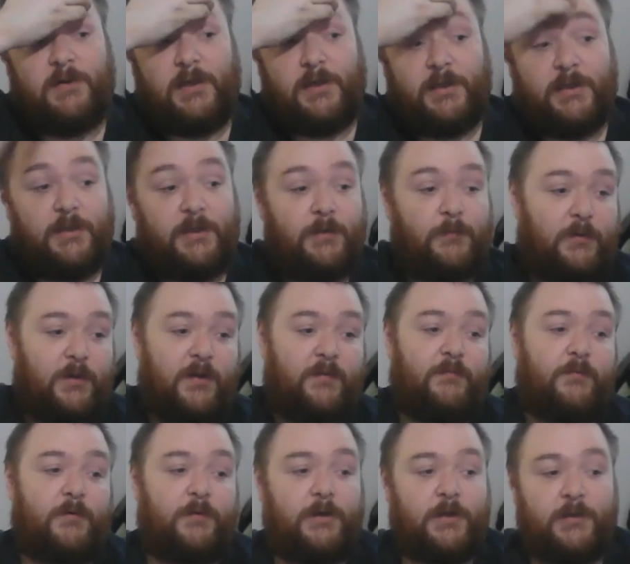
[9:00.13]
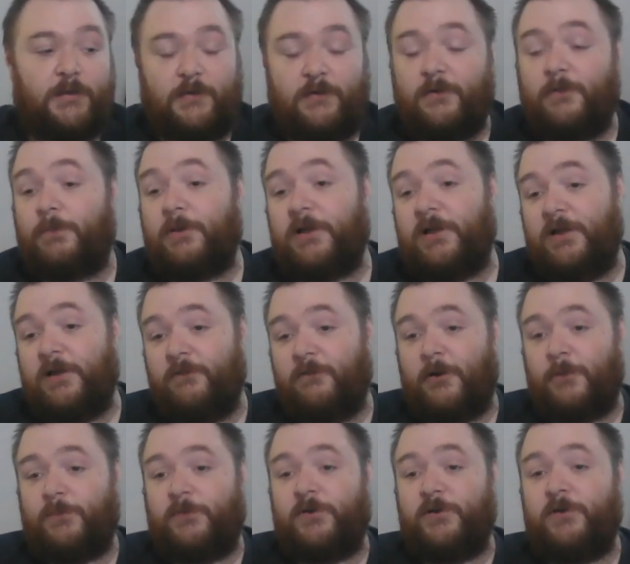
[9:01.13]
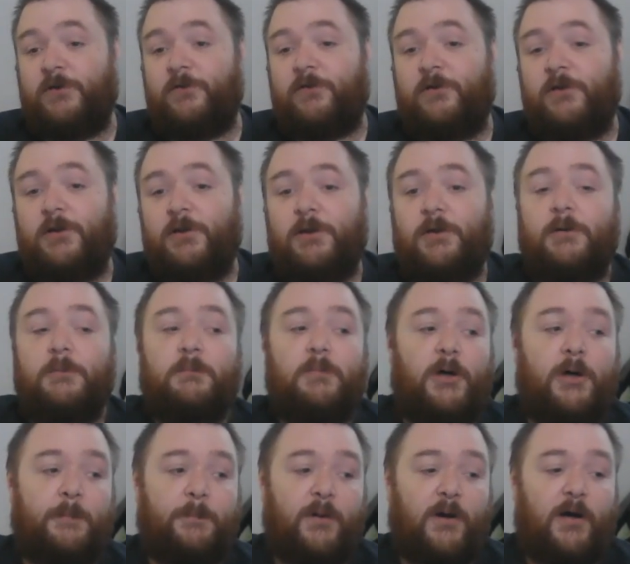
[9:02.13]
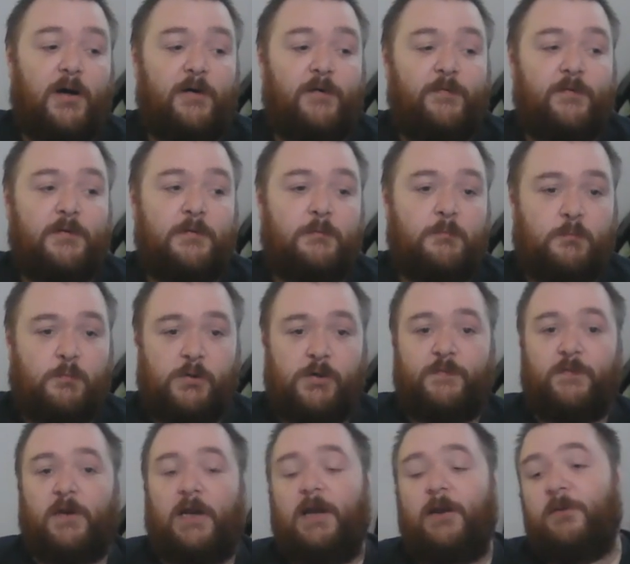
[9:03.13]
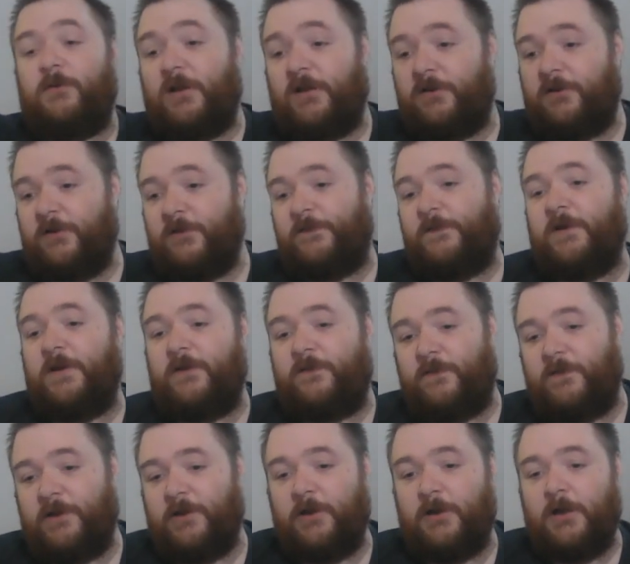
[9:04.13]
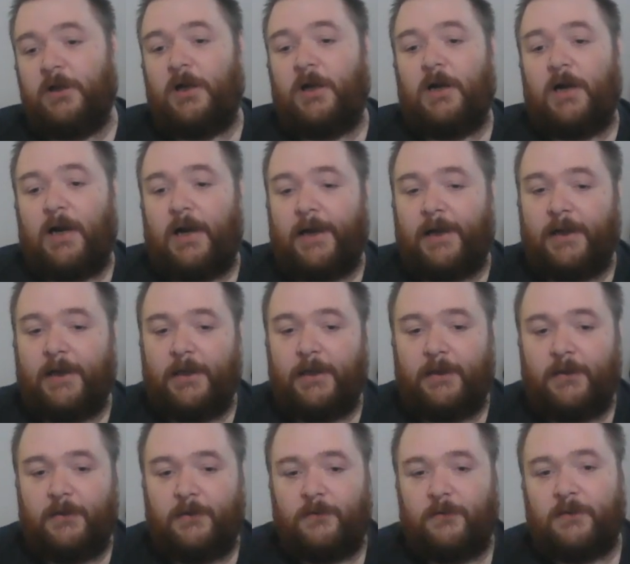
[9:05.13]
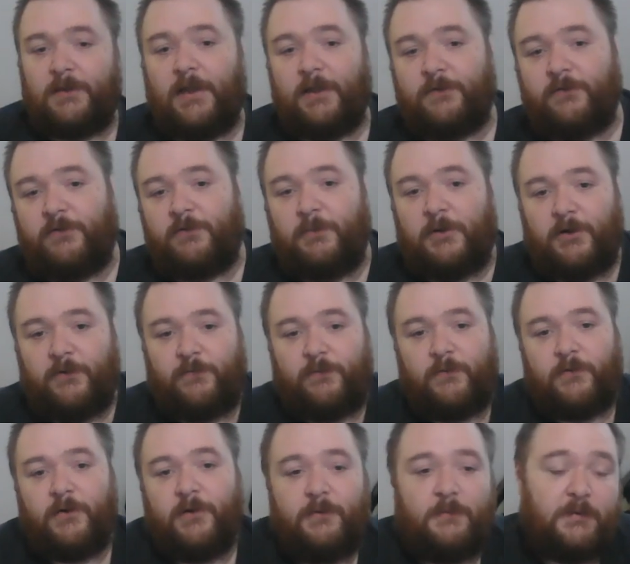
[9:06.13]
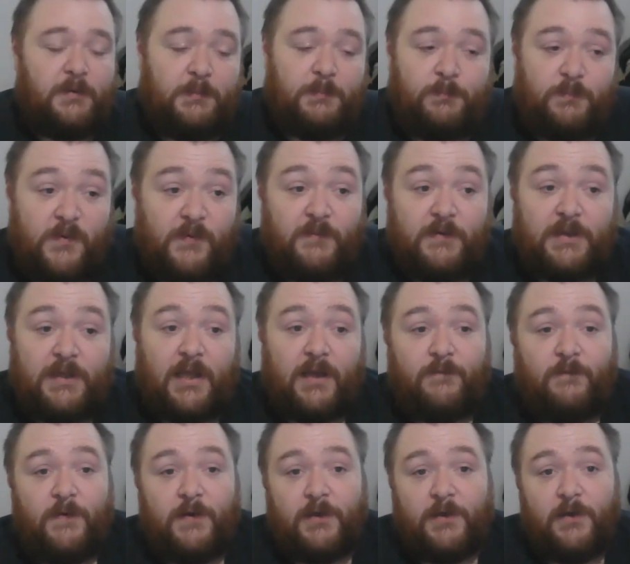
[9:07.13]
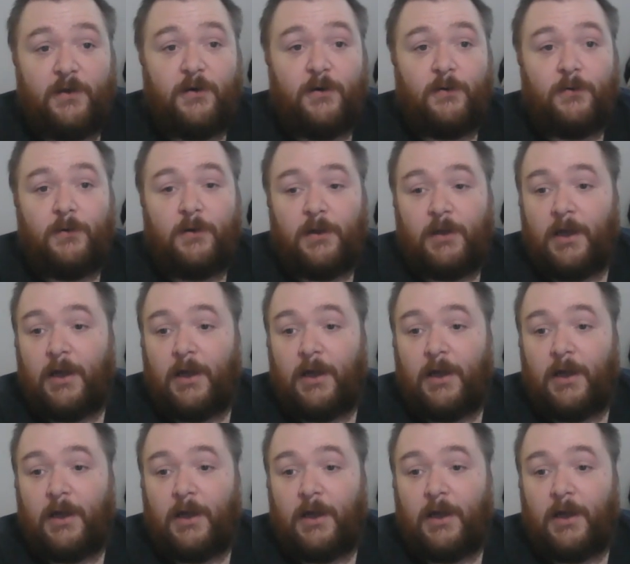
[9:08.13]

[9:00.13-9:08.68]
out here, whatever, right? You got plenty of options. Pop off. Pretty fun. Anyways, that's enough for this video. I'll catch you tomorrow for another deck video.